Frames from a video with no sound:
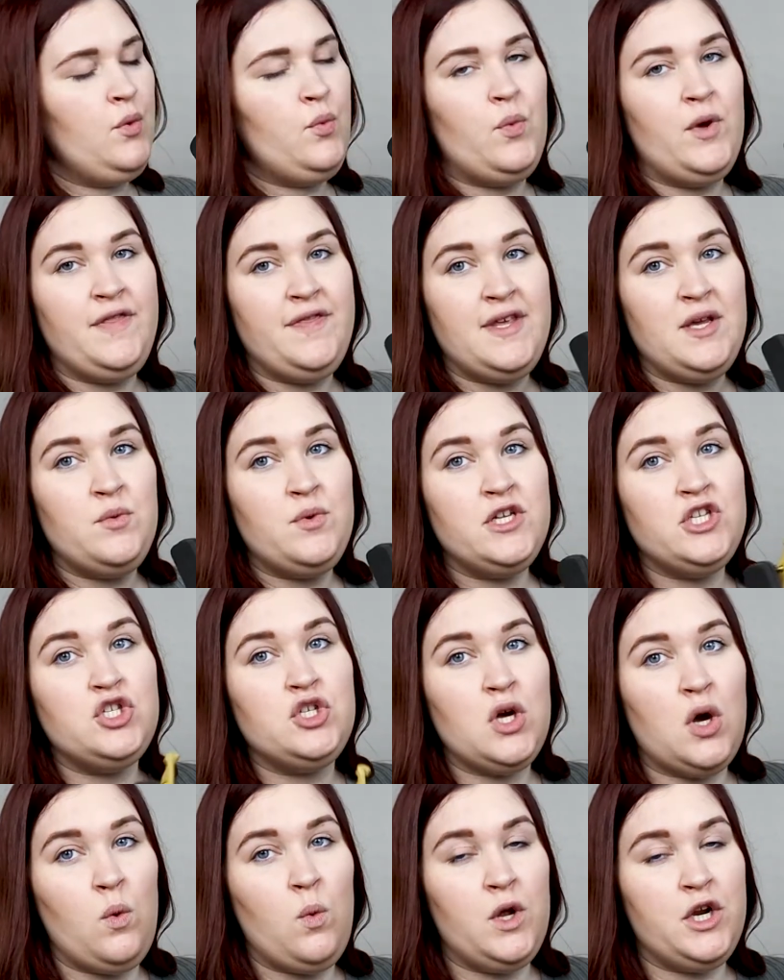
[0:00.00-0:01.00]
One thing we
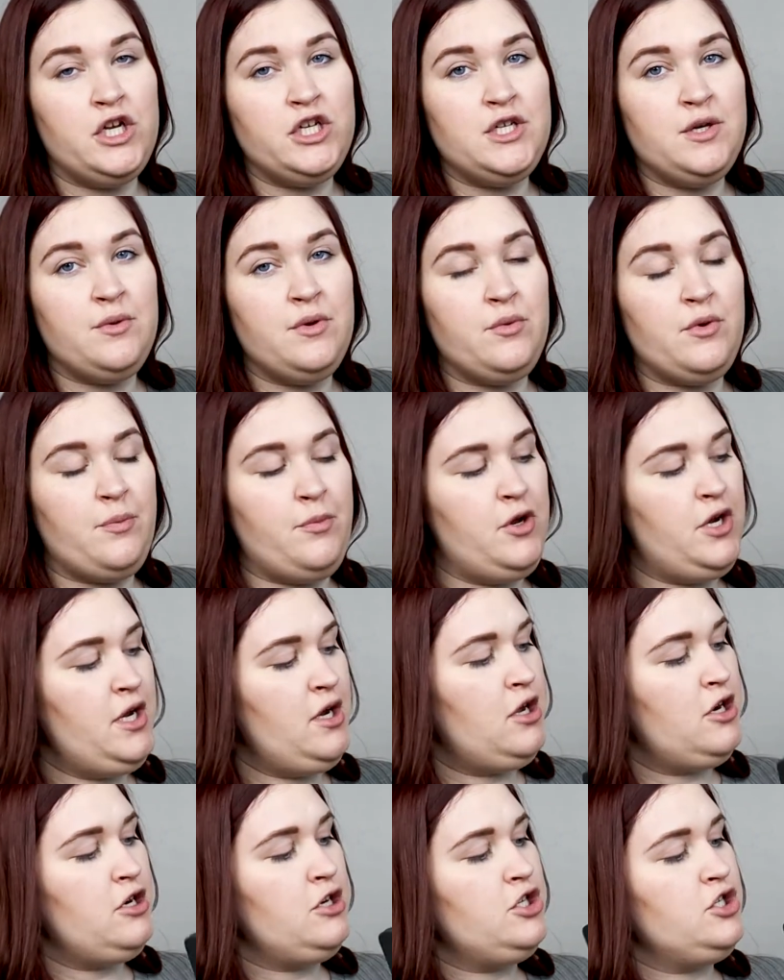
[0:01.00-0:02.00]
don't want to do when we're
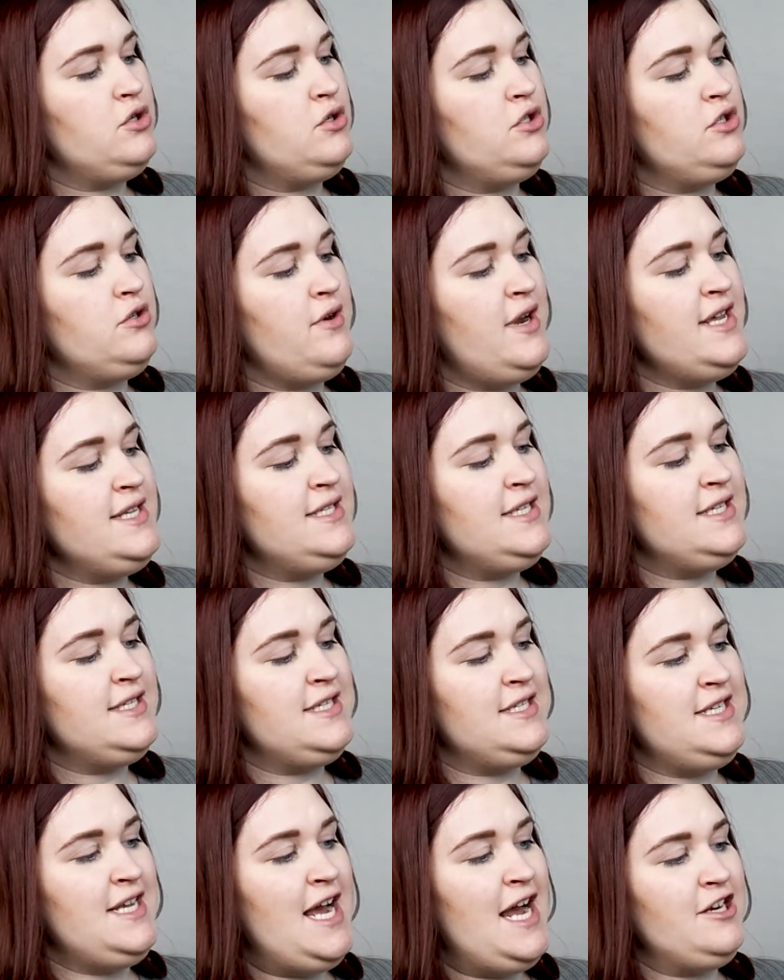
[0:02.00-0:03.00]
putting on our shoulder rest is
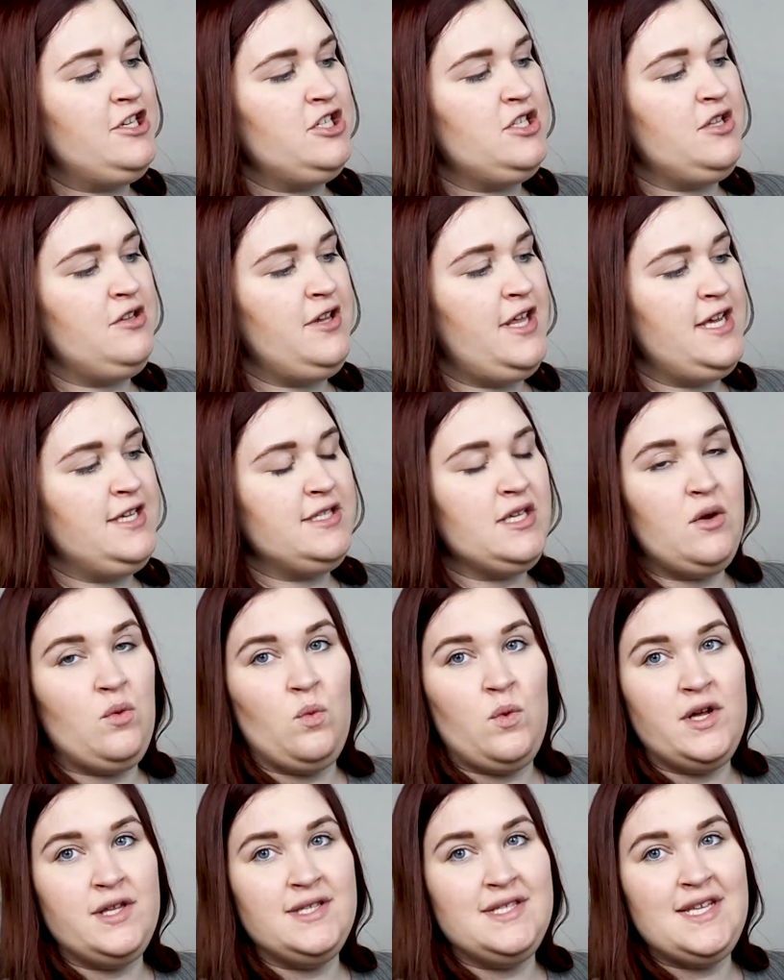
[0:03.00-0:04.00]
attach the legs
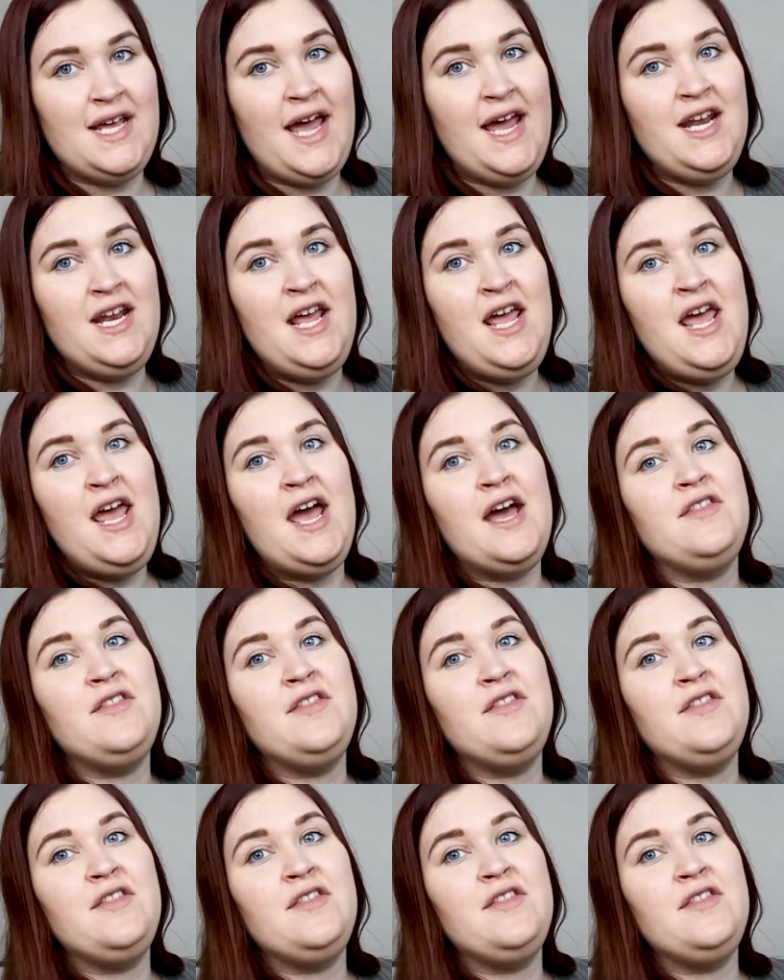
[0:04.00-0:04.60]
on one side